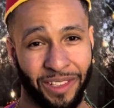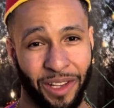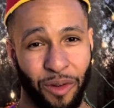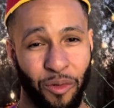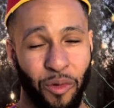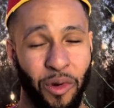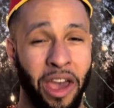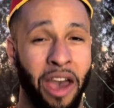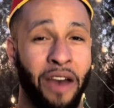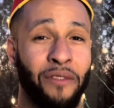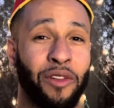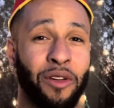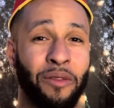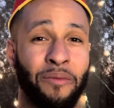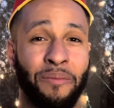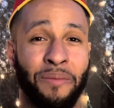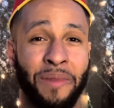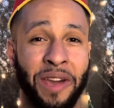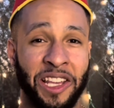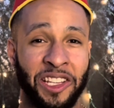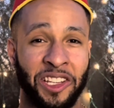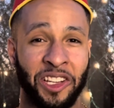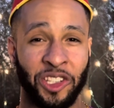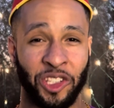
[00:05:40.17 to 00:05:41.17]
We have an
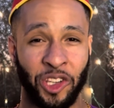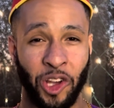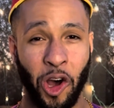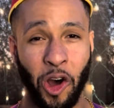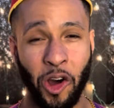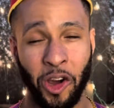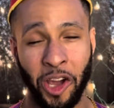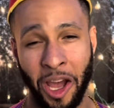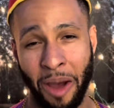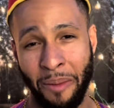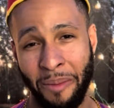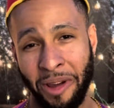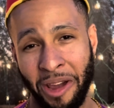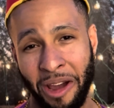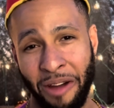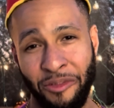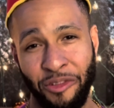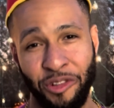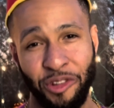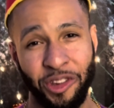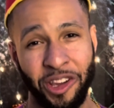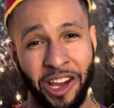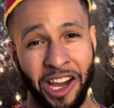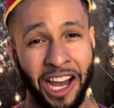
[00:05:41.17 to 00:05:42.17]
amazing song coming up for
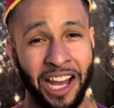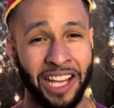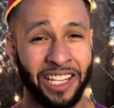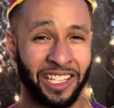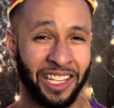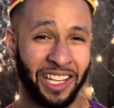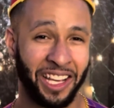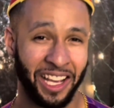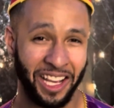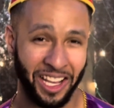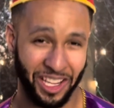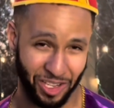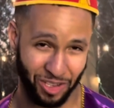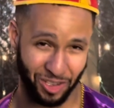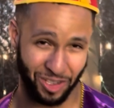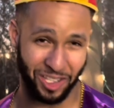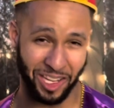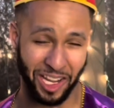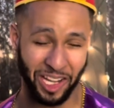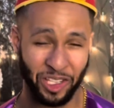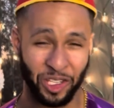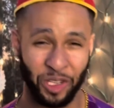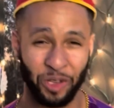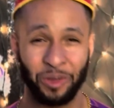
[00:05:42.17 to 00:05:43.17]
you guys. Stay
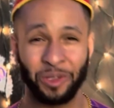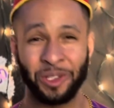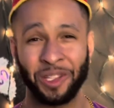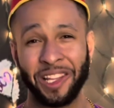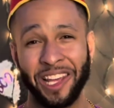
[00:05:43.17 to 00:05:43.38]
tuned to